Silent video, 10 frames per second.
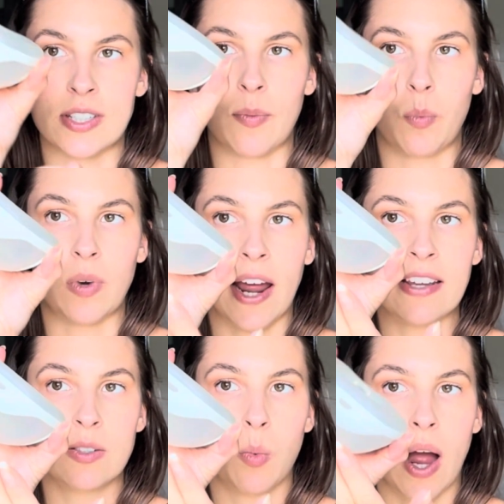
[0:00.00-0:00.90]
a
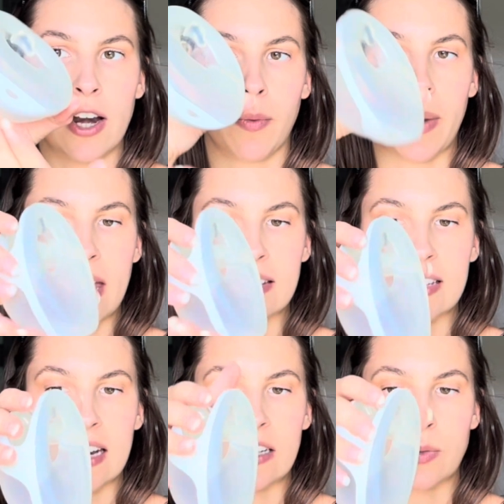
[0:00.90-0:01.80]
nice wider base,
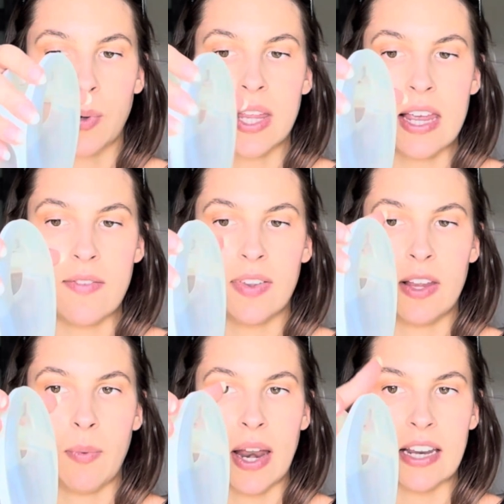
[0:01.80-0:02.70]
and it's really evenly
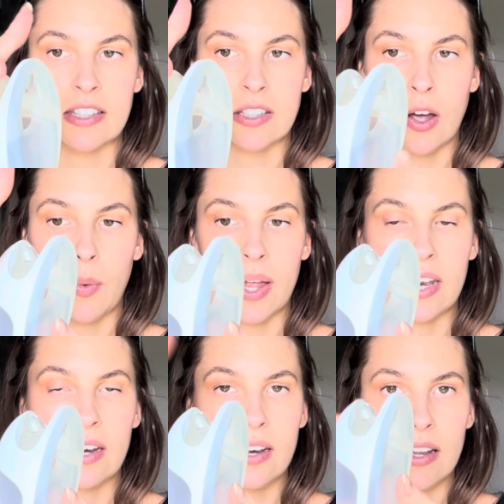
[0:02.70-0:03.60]
weighted, so it
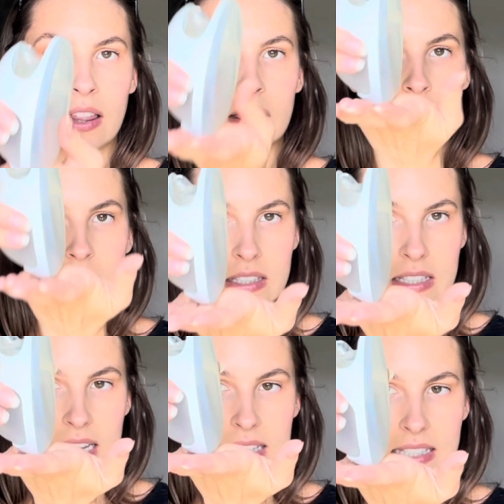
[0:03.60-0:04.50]

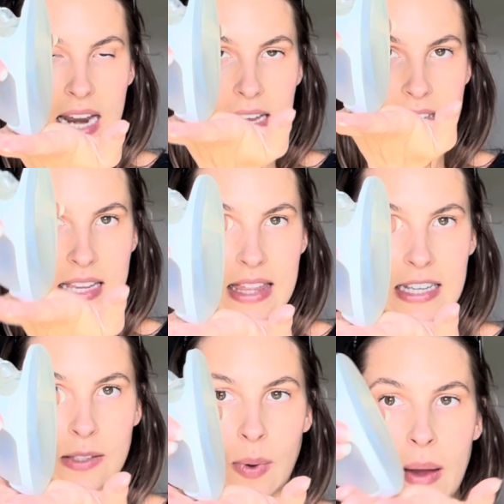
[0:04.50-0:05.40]
sits nicely
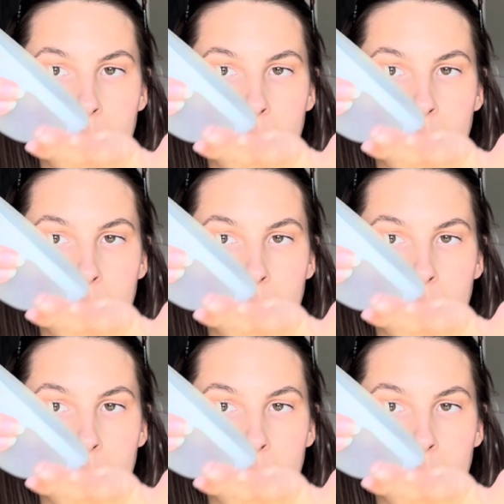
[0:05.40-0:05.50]
this way,